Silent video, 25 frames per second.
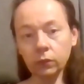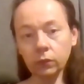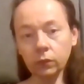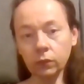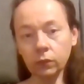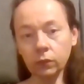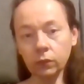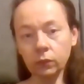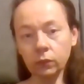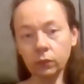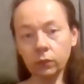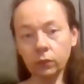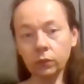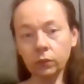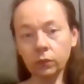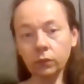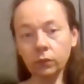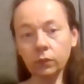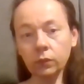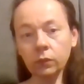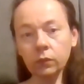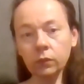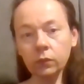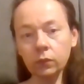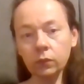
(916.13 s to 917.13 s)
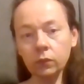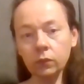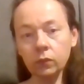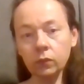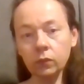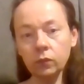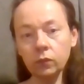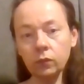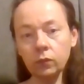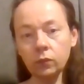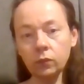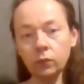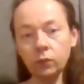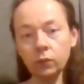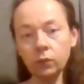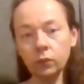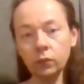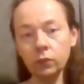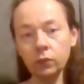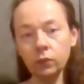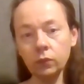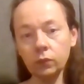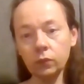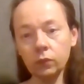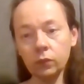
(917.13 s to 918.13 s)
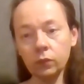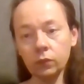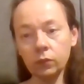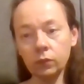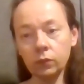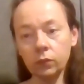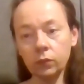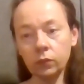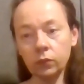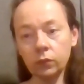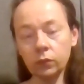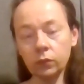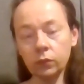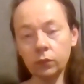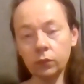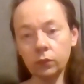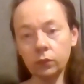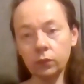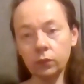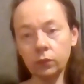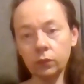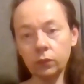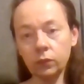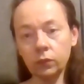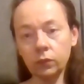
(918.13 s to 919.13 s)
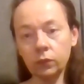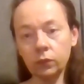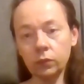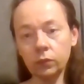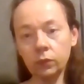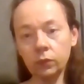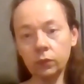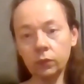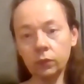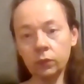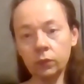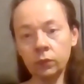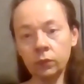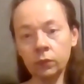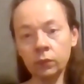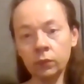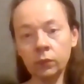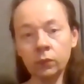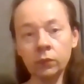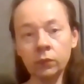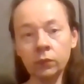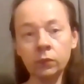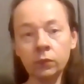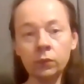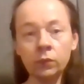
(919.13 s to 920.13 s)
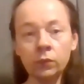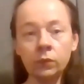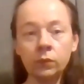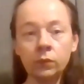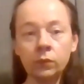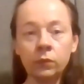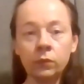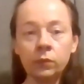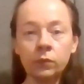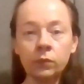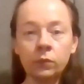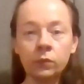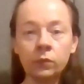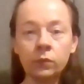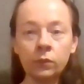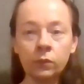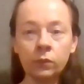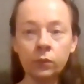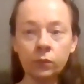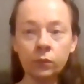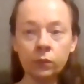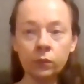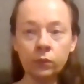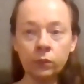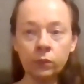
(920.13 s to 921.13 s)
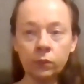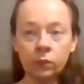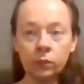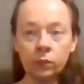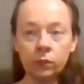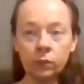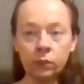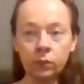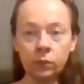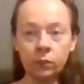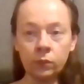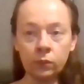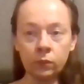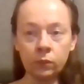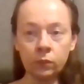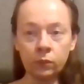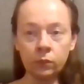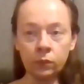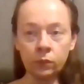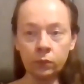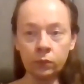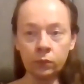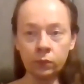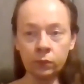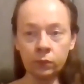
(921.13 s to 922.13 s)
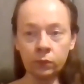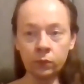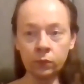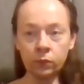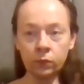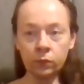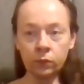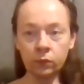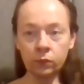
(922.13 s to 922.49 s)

This person isn't speaking.